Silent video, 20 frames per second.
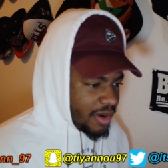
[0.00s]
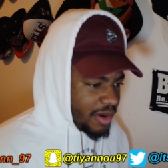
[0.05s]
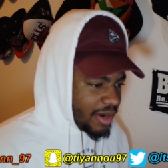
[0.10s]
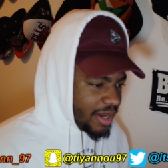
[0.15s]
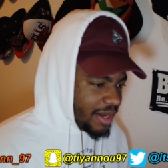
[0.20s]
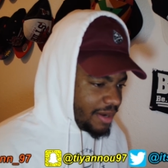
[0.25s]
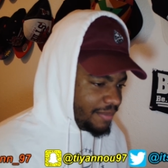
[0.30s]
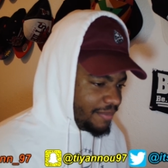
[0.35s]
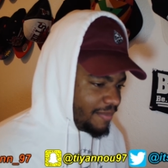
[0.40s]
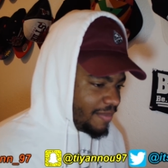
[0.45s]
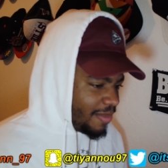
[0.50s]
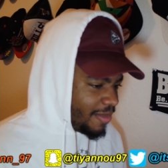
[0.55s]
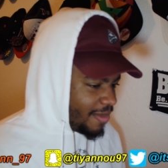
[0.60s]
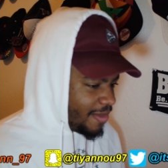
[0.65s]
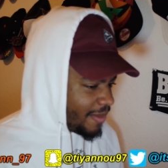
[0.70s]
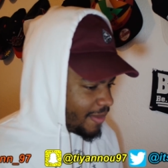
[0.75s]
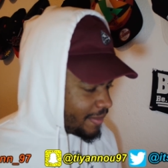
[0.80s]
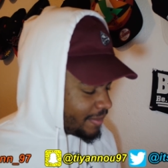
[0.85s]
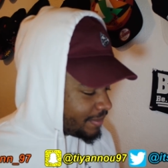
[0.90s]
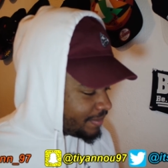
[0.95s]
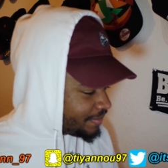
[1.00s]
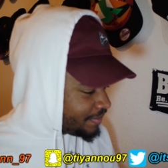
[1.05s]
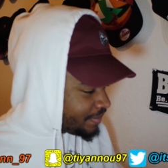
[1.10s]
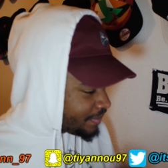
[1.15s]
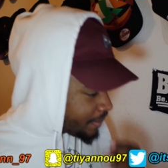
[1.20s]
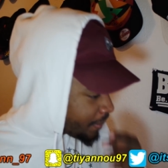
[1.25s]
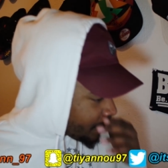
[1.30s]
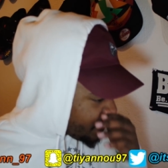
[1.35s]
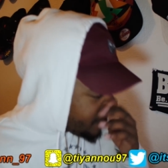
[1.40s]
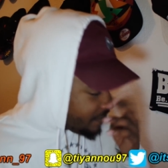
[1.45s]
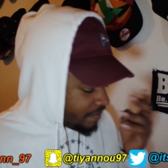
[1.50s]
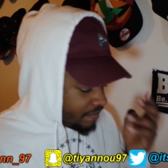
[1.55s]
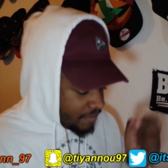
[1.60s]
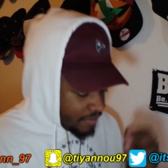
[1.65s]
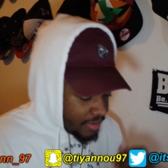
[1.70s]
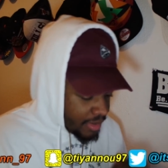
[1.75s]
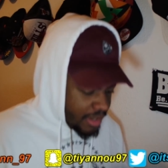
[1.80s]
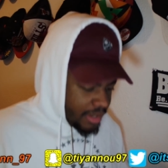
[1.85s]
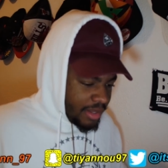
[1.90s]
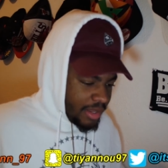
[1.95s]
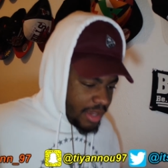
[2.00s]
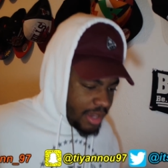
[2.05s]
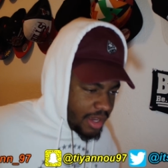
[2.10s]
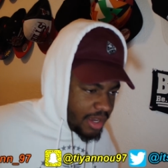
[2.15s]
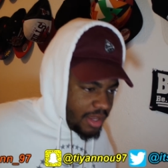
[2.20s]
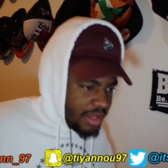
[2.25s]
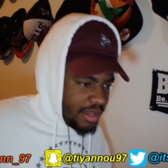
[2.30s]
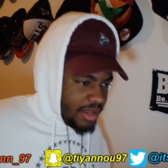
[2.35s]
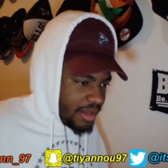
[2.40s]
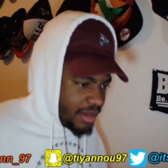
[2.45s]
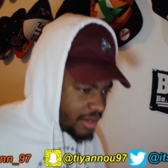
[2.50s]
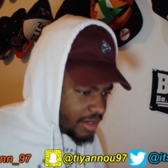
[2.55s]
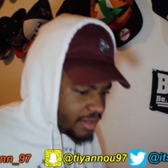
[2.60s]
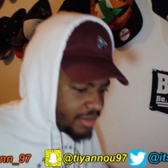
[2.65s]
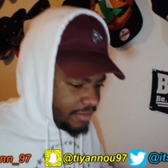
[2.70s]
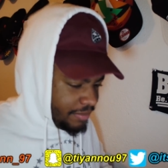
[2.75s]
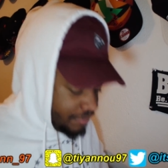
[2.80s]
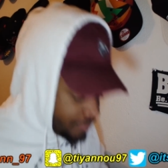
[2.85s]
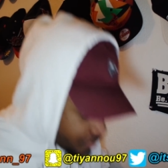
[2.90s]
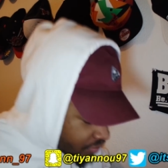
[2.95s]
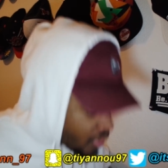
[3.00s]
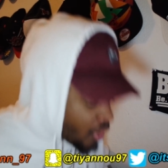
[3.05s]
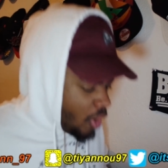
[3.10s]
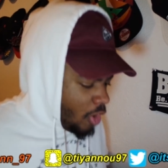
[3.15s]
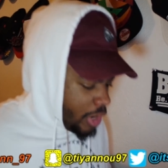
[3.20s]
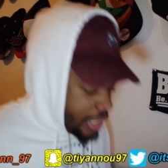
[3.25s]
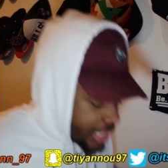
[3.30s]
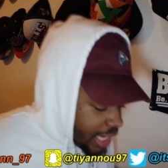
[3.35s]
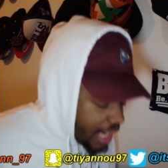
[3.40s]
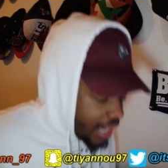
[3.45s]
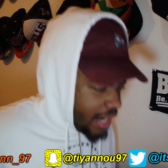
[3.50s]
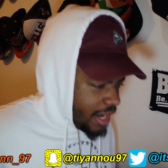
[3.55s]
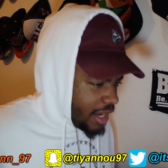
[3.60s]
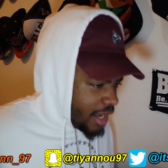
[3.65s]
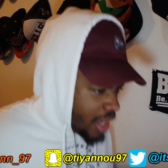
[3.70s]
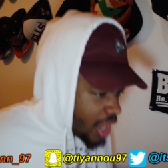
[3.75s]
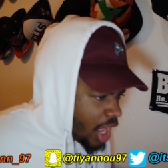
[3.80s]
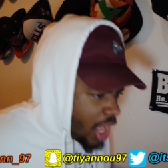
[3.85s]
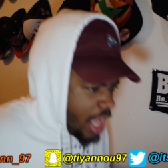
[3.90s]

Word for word: Hold up. Look at my wrist shine. Hey. I think I got two. Yeah.